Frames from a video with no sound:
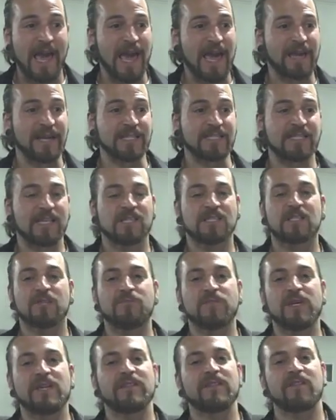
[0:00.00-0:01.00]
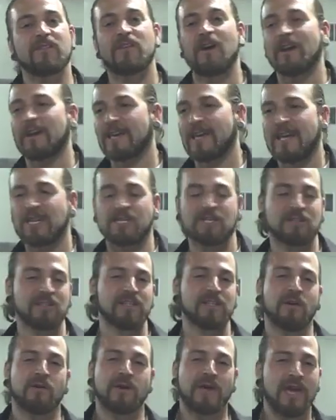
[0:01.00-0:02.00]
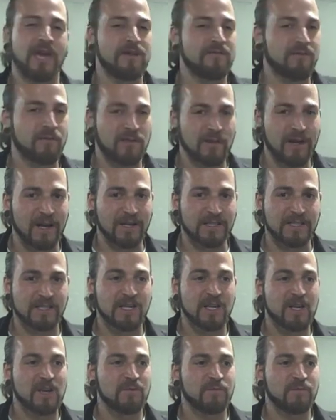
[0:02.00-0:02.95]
And it doesn't mean they're not occasionally okay for us,